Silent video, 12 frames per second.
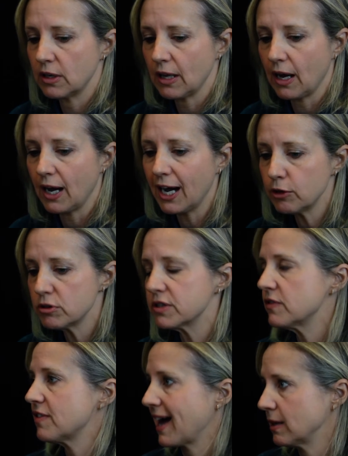hundreds
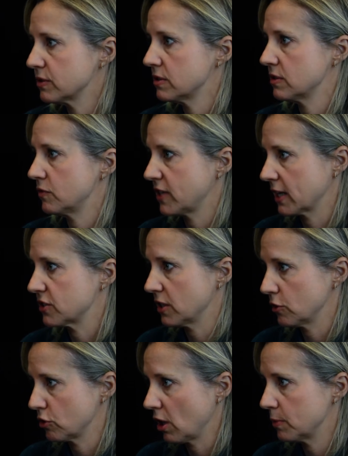of thousands of
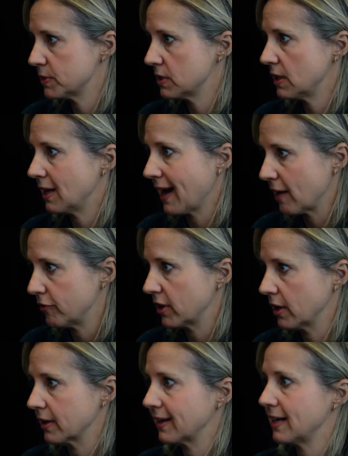textile jobs in
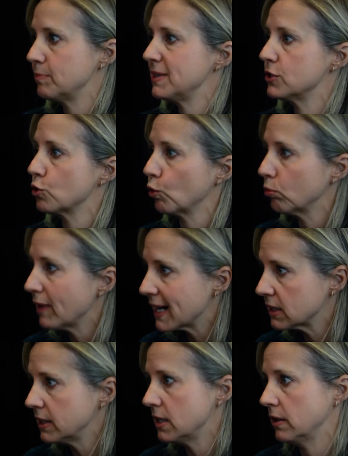Africa can be
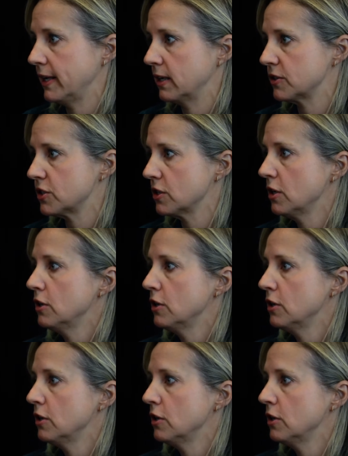directly linked